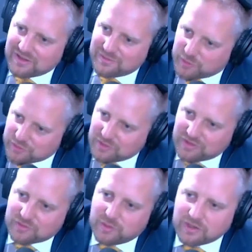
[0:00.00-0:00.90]
Portugal
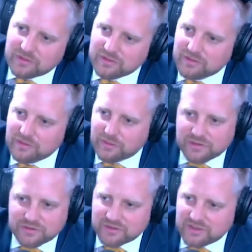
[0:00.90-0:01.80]
is one.
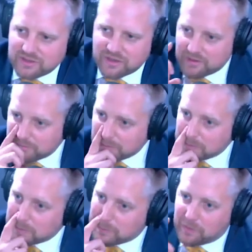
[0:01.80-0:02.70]
Argentina,
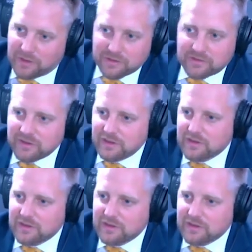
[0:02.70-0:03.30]
Holland.